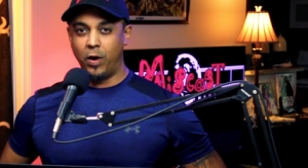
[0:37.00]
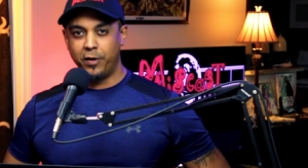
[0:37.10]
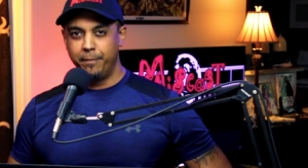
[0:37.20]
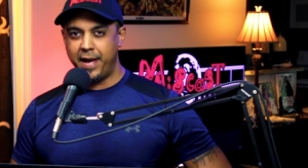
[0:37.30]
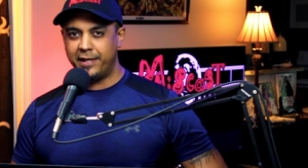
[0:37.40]

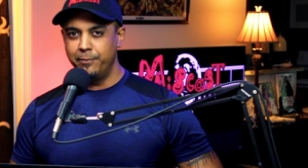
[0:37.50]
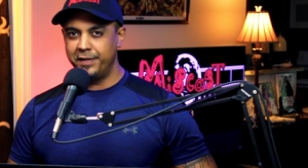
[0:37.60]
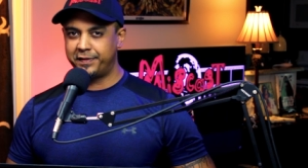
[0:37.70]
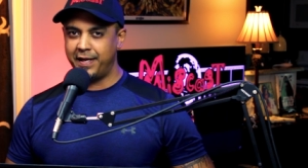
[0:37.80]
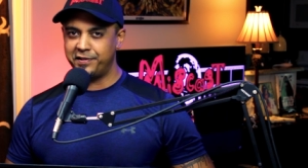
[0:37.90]
Welcome back, you
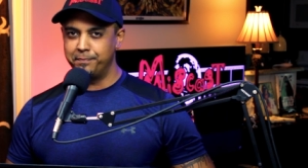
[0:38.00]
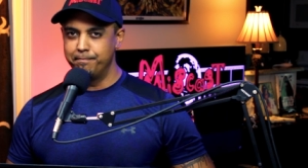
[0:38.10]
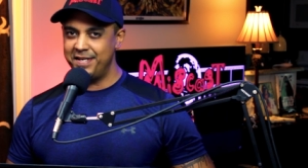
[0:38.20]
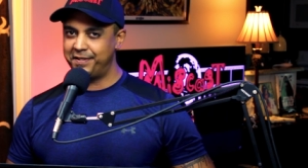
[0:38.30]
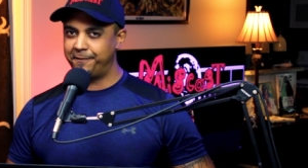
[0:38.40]
miscast
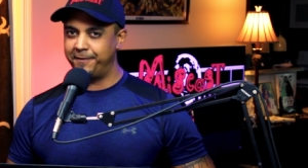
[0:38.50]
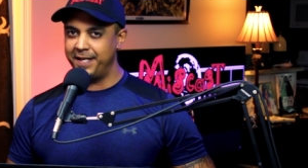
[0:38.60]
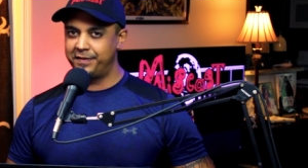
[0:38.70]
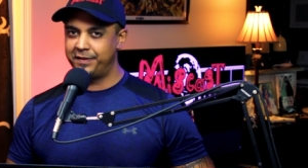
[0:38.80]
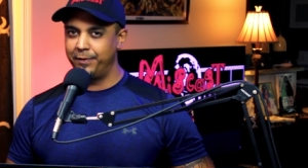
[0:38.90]

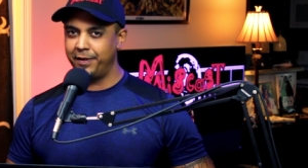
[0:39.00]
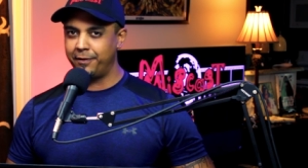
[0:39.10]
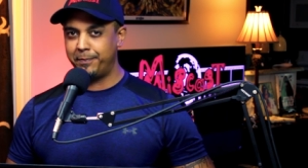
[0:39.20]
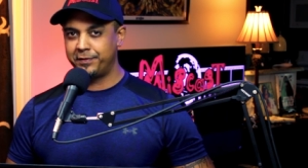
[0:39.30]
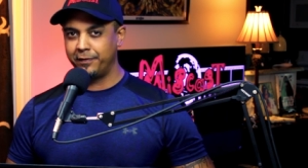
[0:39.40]
misfits, to
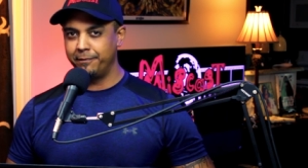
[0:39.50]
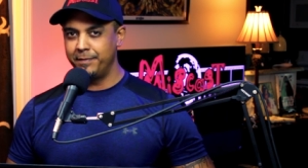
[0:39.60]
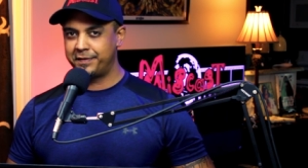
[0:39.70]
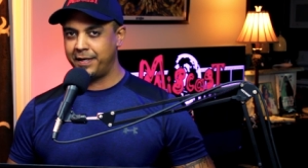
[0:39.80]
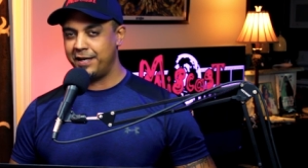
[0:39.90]
another episode of
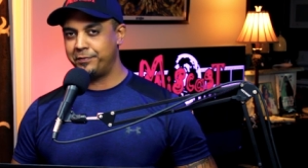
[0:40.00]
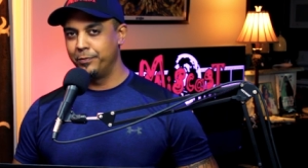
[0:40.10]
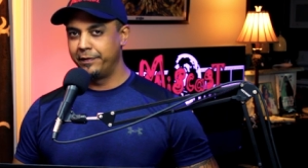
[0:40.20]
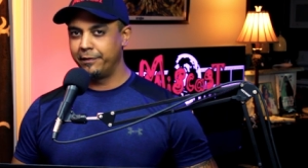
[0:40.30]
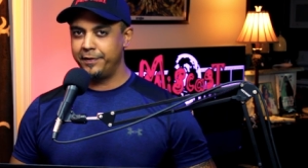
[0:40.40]
Miscast
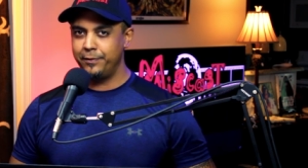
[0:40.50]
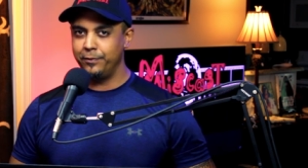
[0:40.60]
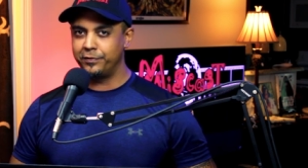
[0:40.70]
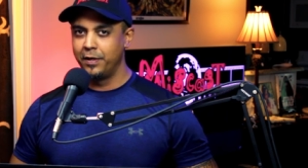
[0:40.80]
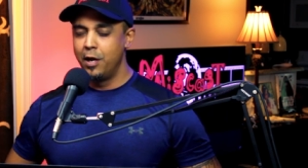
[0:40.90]
Movie
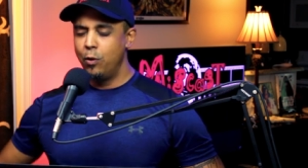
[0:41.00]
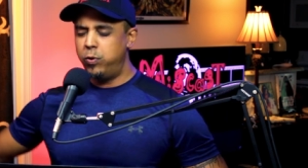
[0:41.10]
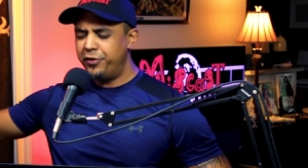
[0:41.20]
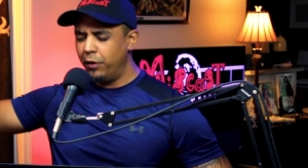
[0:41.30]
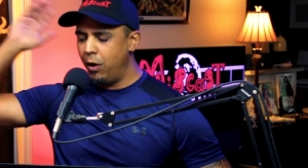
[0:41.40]
Reviews
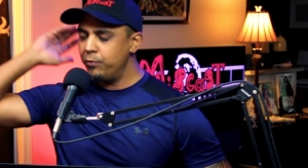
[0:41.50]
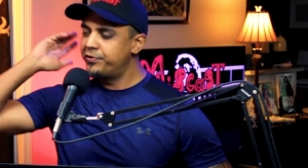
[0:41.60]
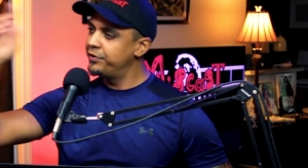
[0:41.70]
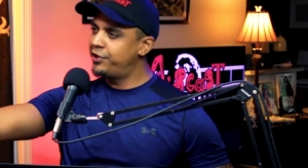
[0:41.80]
with your host,